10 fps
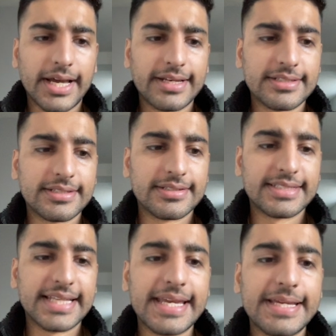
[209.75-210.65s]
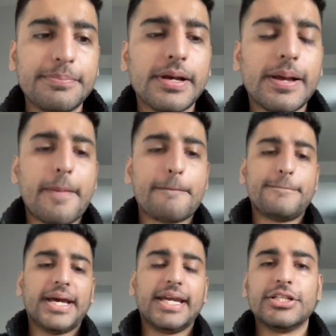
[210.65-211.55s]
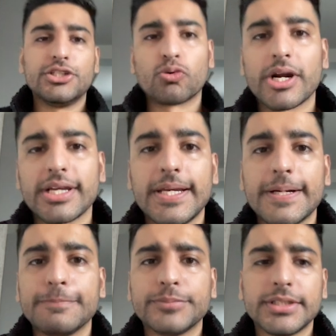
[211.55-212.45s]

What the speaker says: and it's the same page right here.